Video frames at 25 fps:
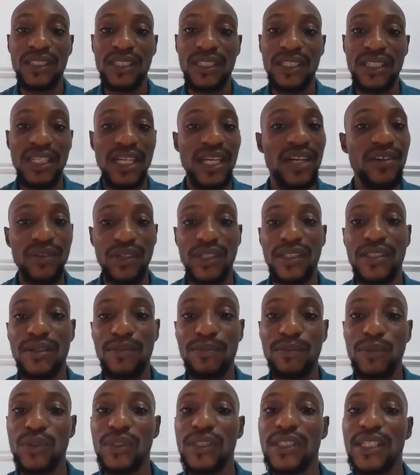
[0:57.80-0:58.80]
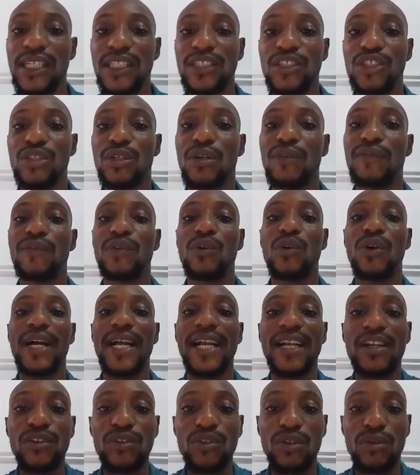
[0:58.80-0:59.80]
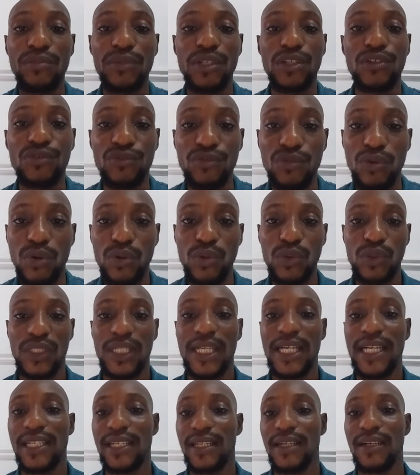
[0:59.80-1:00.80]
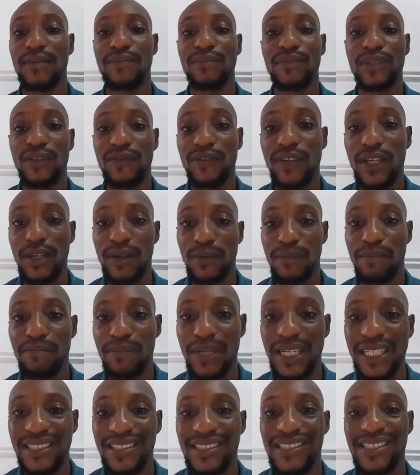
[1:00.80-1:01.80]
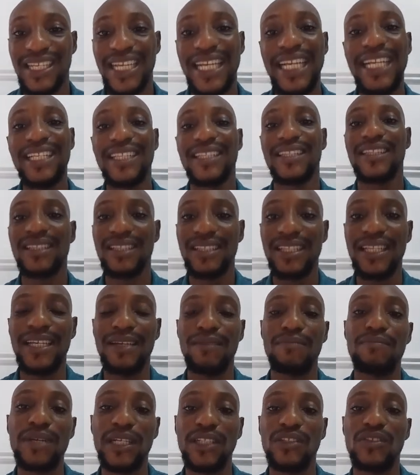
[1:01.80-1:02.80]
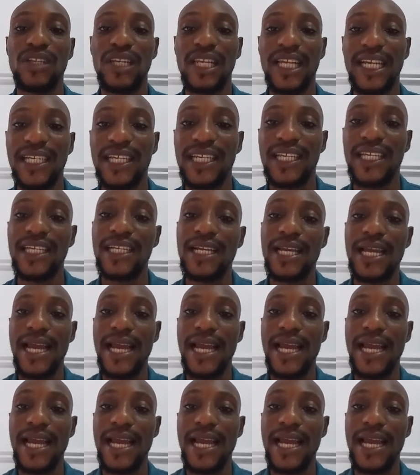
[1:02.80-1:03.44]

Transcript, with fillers: there is a potential for economic growth and um, development in the Bejuleki